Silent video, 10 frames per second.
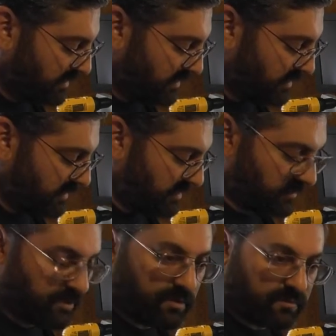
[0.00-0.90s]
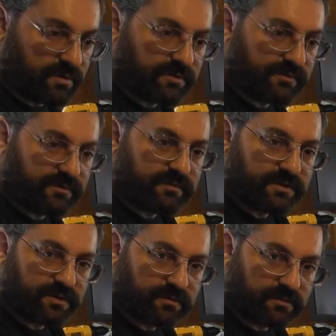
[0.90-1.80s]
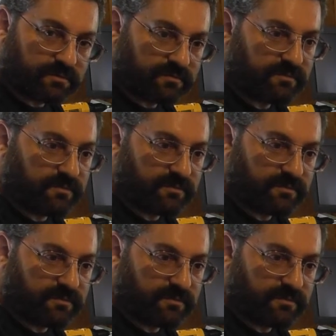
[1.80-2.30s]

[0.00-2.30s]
along with the other